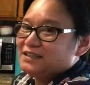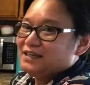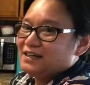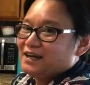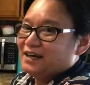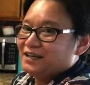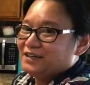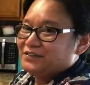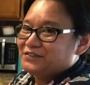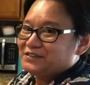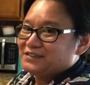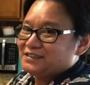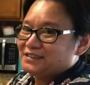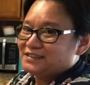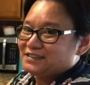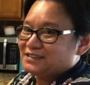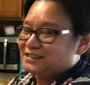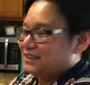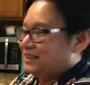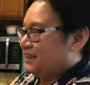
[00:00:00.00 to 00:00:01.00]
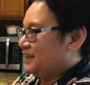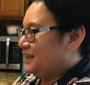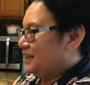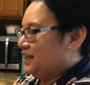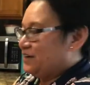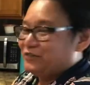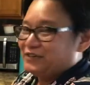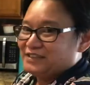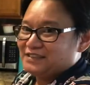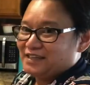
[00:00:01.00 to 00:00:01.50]
I use this. It's like I
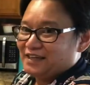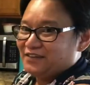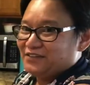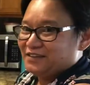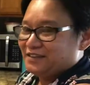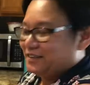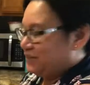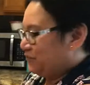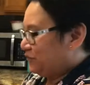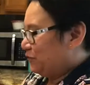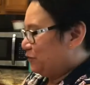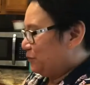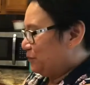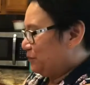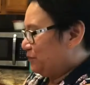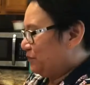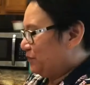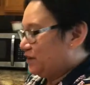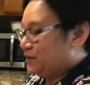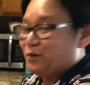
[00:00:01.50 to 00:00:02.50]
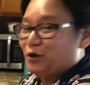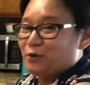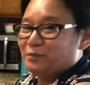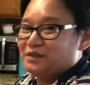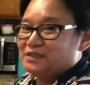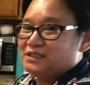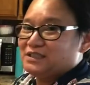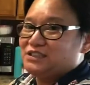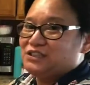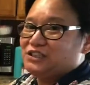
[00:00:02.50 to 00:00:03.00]
recycled it from the
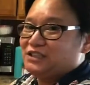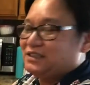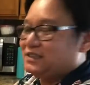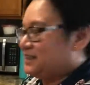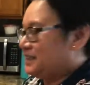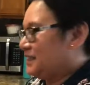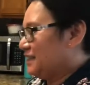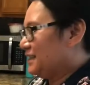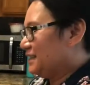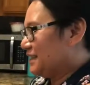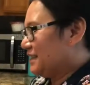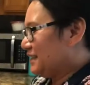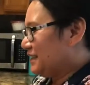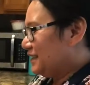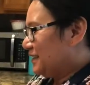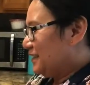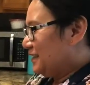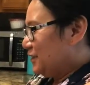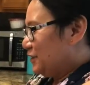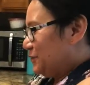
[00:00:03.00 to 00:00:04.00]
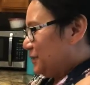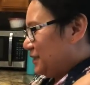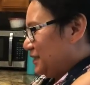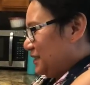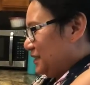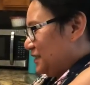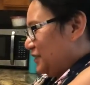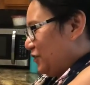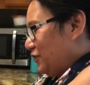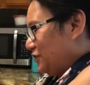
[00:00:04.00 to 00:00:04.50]
Parmesan cheese to put the
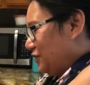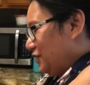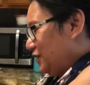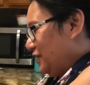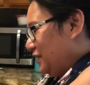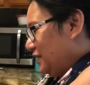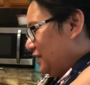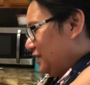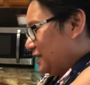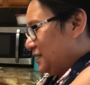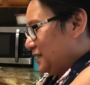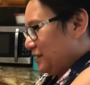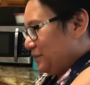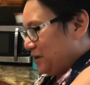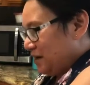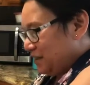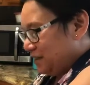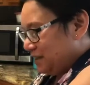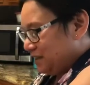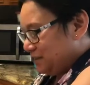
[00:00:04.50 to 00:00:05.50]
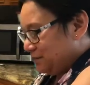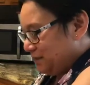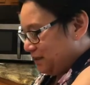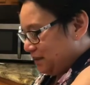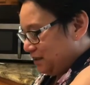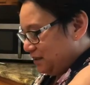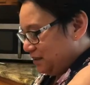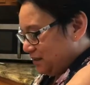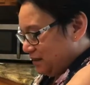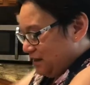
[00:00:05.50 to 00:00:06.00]
salt, because I bought this big
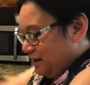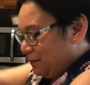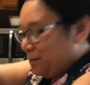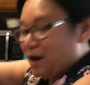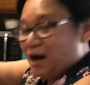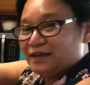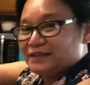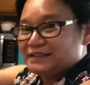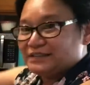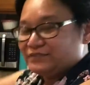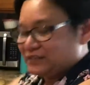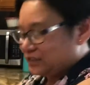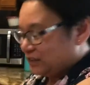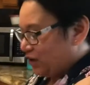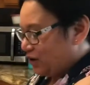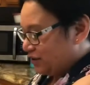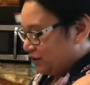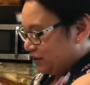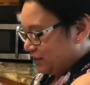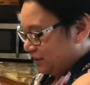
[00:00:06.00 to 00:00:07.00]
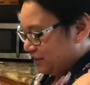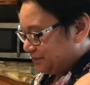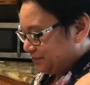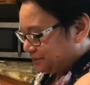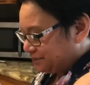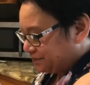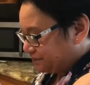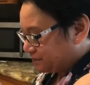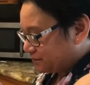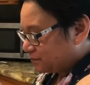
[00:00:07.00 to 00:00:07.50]
box of salt
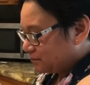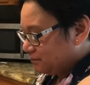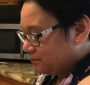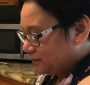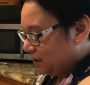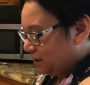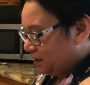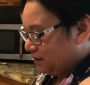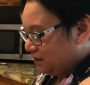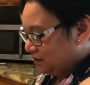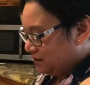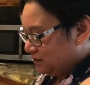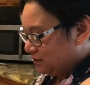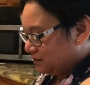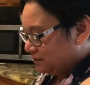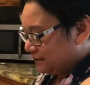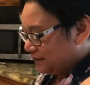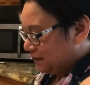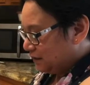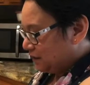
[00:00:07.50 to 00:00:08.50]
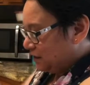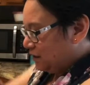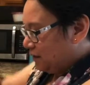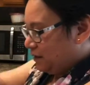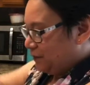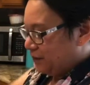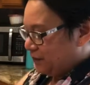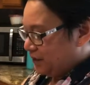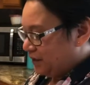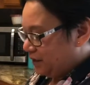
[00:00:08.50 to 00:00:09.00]
and I
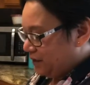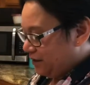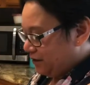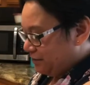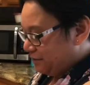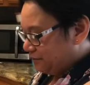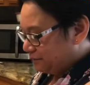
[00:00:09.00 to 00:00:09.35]
put it in there.